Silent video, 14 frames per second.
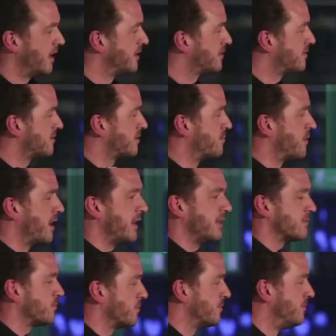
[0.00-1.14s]
And to
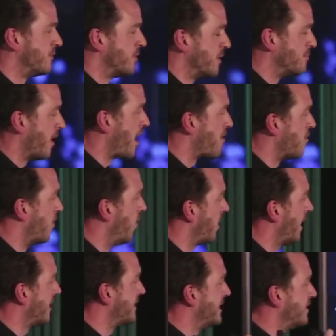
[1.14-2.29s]
me, in my role,
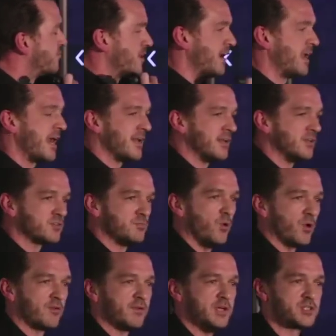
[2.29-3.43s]
I need relentless
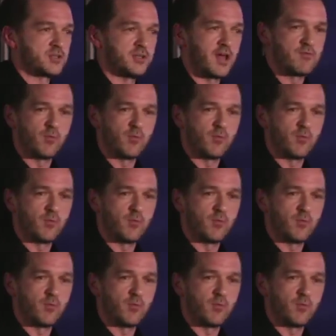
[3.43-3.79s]
motivation.